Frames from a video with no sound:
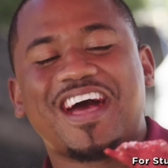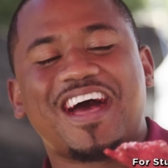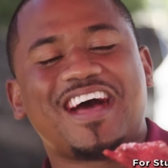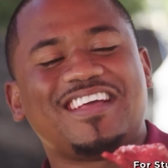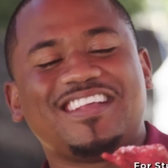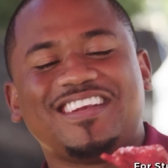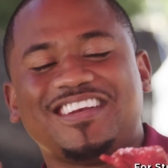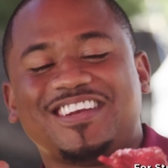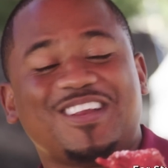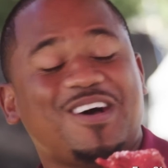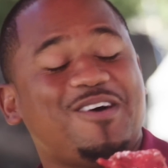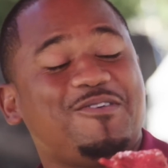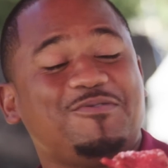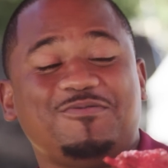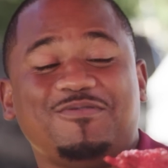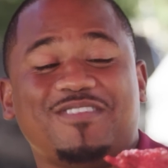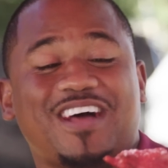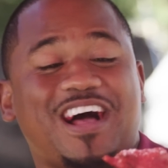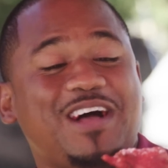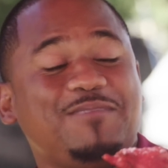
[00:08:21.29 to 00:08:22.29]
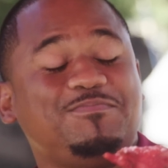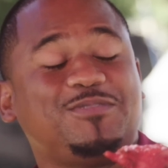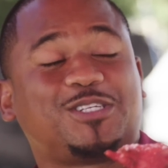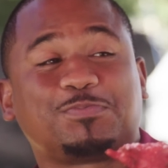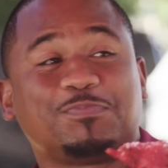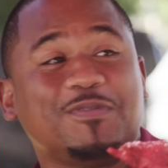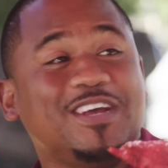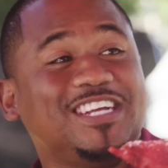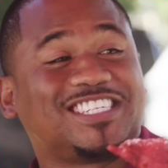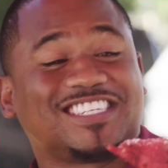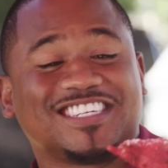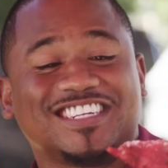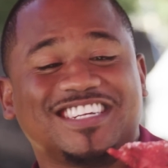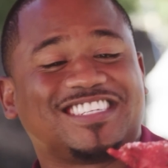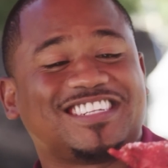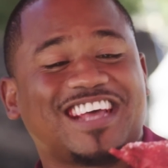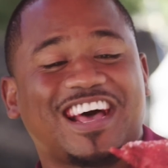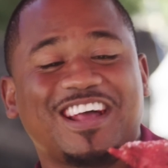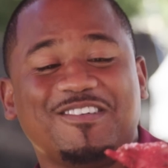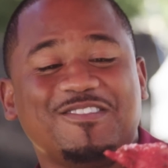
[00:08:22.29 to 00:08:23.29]
I don't, I'm
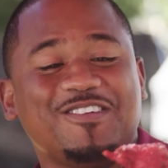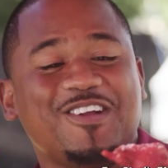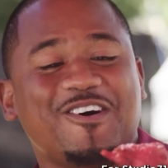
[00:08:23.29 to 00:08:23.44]
speechless. I don't